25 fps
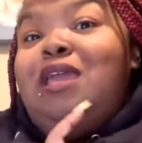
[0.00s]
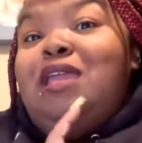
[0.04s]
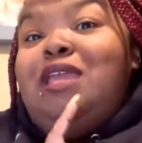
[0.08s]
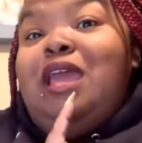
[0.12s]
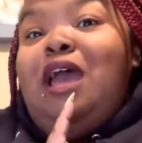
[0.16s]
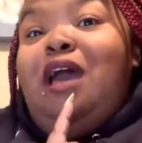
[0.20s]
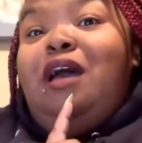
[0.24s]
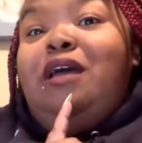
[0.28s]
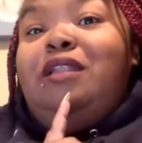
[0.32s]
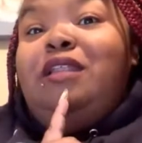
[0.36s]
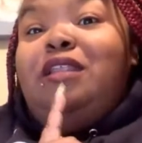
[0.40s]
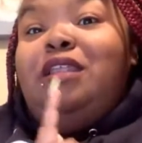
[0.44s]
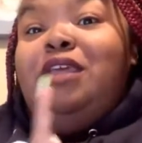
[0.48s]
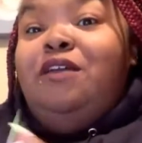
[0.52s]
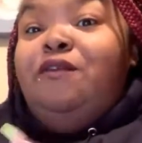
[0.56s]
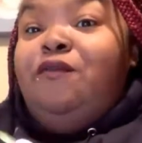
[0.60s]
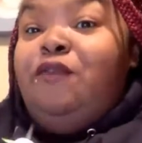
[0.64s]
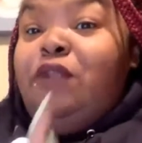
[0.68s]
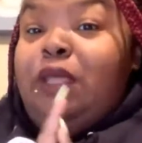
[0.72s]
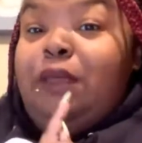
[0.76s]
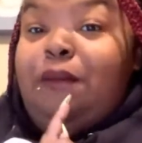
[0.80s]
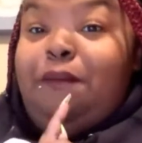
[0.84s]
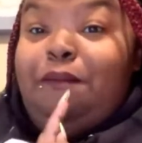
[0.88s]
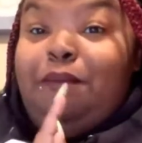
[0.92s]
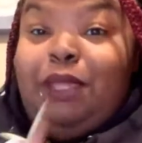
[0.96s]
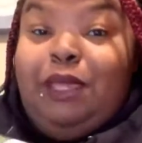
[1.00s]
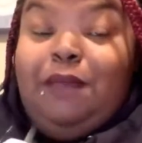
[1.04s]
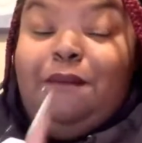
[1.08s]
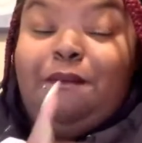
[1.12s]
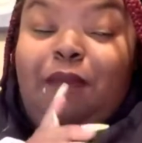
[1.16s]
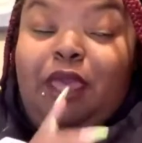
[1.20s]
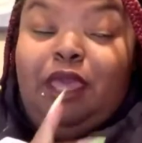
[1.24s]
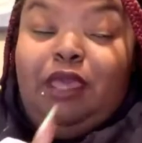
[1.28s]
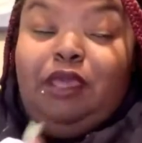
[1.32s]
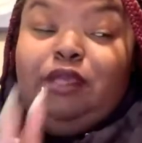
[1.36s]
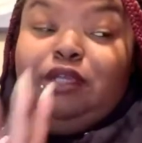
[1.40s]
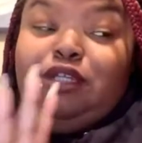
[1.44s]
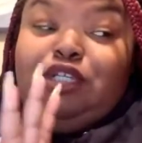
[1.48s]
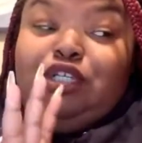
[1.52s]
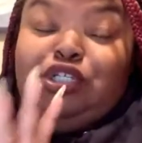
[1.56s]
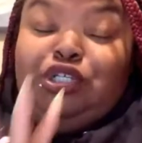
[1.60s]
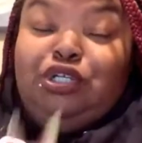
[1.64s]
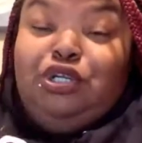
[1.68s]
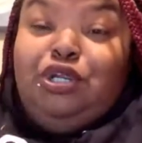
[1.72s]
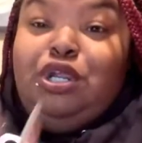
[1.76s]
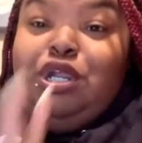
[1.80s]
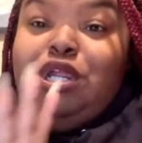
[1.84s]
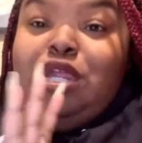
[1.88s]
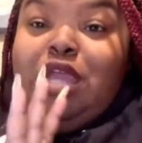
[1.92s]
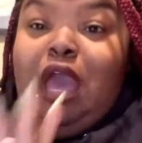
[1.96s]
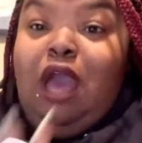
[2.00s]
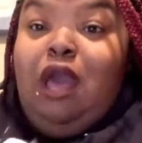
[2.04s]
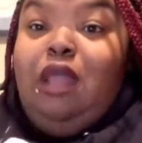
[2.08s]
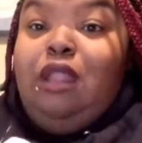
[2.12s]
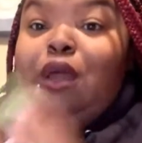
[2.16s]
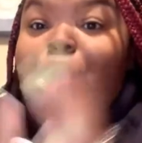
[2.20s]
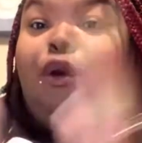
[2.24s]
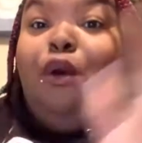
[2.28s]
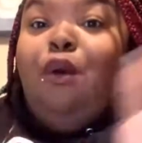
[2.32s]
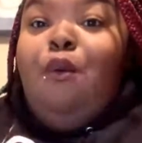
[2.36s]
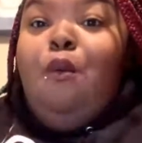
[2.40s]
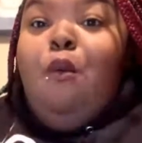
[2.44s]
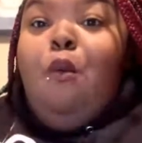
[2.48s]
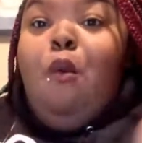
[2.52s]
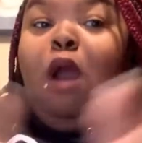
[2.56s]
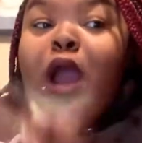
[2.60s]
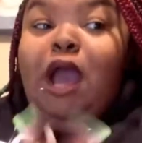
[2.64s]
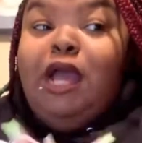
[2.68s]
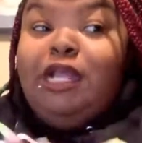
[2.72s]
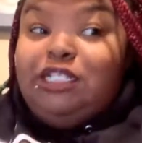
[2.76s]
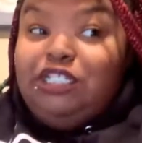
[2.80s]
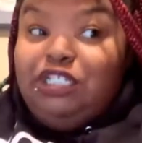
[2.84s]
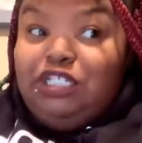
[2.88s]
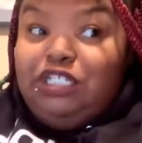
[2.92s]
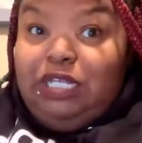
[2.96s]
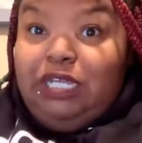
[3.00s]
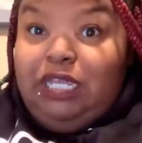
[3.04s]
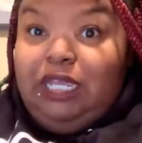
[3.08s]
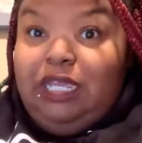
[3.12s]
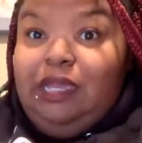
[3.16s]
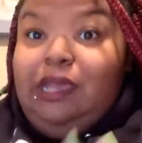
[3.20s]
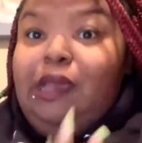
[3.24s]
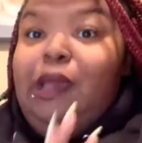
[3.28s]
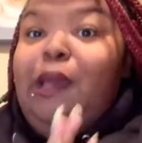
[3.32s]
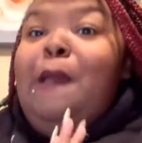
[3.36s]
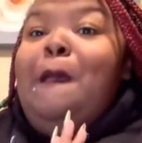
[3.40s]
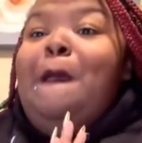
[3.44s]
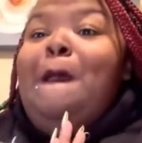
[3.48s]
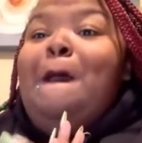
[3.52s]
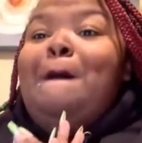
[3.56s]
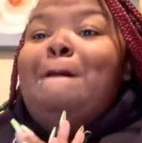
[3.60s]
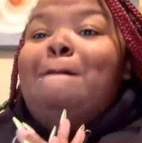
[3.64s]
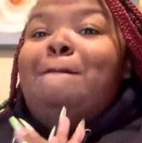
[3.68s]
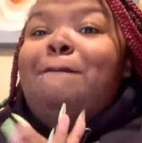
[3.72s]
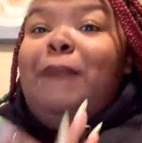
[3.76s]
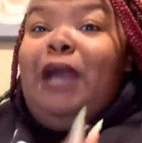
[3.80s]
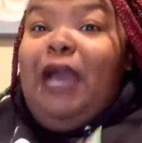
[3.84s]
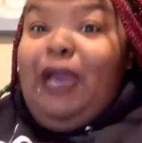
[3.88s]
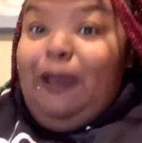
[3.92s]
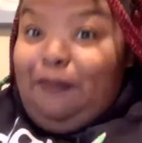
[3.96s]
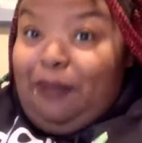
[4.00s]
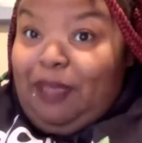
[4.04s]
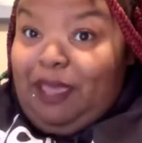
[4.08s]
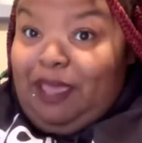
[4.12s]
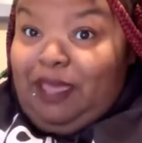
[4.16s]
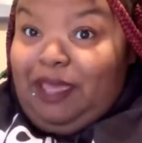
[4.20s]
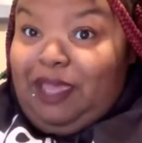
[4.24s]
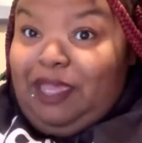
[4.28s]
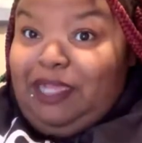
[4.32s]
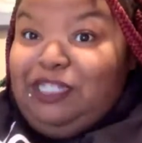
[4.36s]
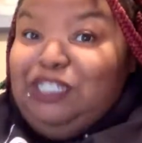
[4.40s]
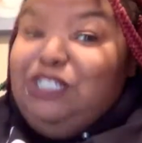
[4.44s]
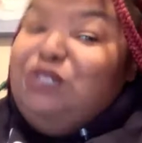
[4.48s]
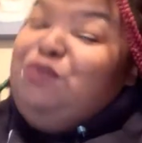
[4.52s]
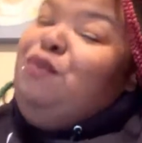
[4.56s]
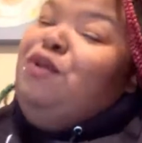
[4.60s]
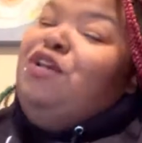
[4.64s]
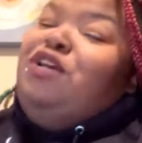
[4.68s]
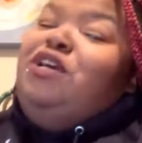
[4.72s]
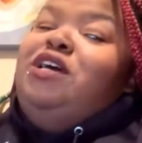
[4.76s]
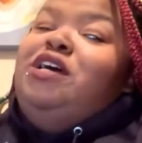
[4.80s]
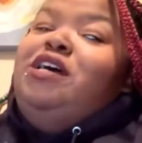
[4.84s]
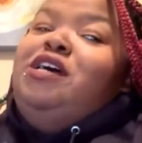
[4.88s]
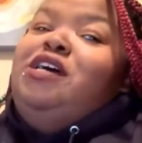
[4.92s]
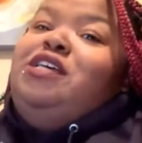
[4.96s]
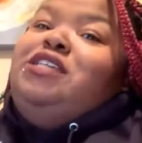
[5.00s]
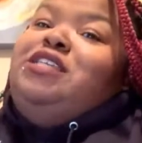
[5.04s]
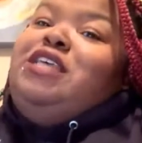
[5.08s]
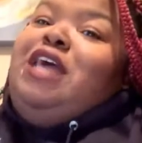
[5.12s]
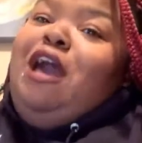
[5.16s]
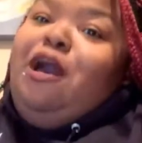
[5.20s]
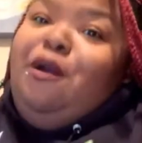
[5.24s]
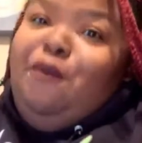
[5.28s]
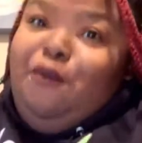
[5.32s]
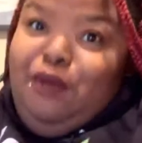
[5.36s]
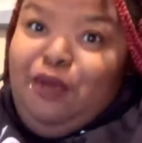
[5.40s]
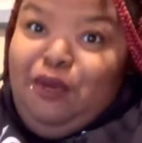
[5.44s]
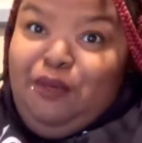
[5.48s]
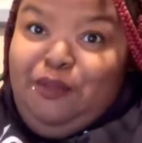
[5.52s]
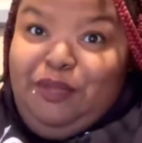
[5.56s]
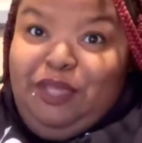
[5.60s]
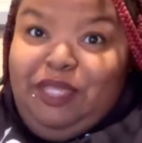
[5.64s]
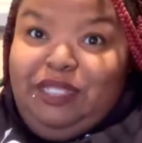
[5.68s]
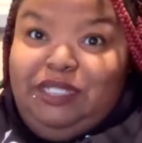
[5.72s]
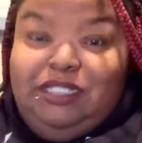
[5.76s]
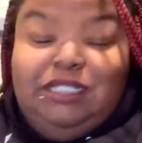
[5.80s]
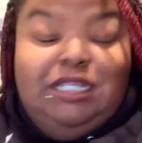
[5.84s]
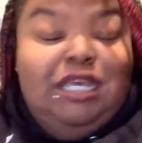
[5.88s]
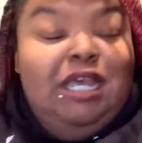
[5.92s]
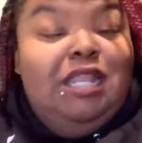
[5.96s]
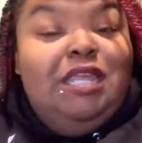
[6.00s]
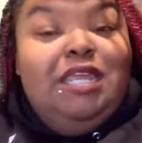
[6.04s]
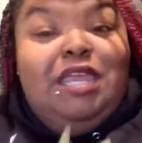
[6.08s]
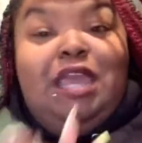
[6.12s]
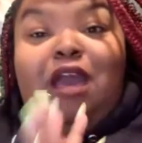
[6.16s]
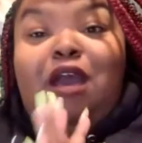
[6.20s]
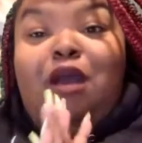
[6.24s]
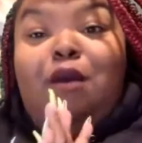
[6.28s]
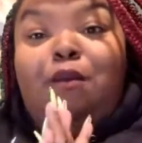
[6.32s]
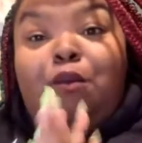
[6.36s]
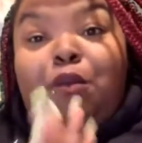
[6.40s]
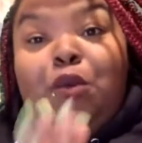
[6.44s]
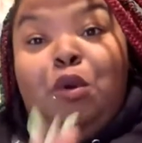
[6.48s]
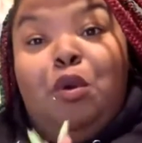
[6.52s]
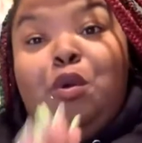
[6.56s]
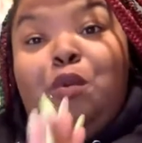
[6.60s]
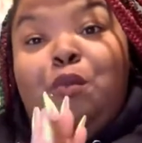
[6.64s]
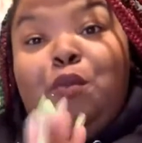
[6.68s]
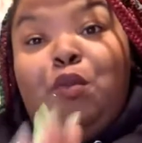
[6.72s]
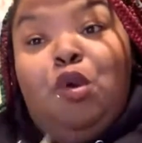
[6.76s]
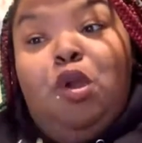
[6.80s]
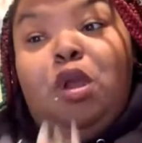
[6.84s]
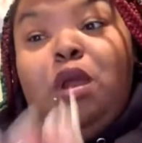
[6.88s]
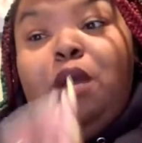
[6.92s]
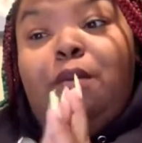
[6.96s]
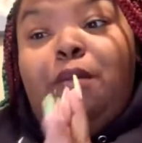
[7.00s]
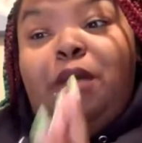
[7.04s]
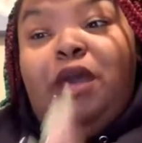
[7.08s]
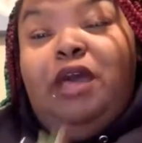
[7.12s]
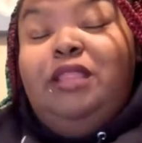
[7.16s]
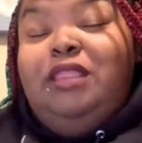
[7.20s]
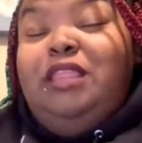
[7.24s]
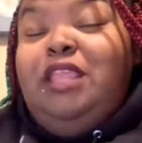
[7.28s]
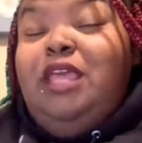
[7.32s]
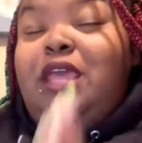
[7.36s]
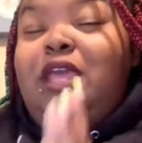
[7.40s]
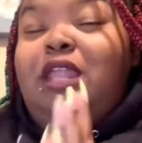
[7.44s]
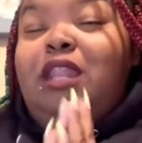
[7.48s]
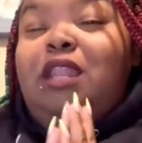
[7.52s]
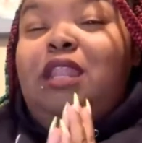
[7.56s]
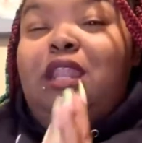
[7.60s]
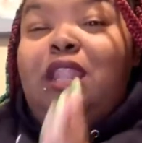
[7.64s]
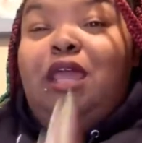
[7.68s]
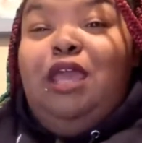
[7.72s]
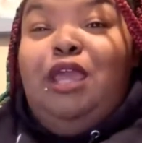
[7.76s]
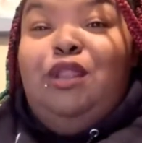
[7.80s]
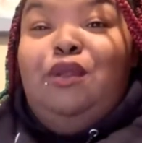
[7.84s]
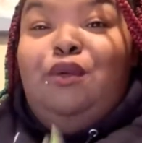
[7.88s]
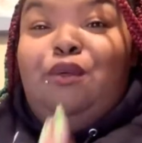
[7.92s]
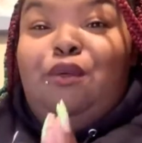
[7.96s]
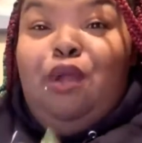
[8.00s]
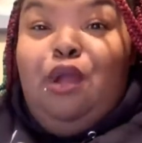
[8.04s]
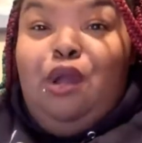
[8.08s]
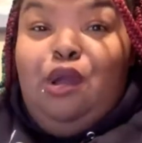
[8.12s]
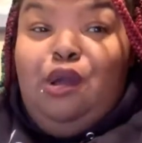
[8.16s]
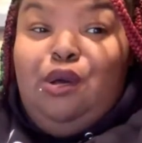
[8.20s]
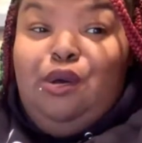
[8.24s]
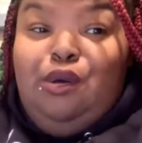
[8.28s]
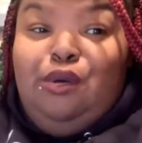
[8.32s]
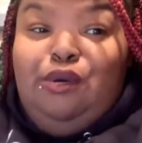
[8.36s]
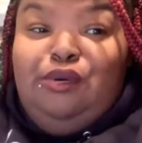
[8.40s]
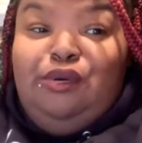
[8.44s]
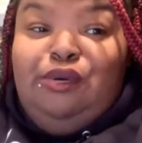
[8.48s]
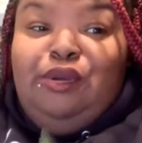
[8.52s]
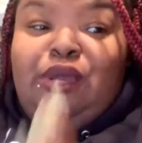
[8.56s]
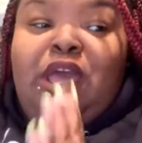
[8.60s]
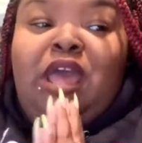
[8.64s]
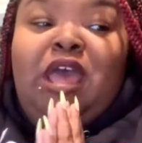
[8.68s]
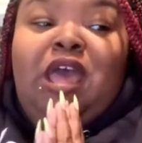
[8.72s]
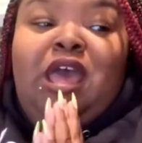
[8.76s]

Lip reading: Y'all definitely be making sure y'all are watching my page, because I will be telling y'all more and more about that later on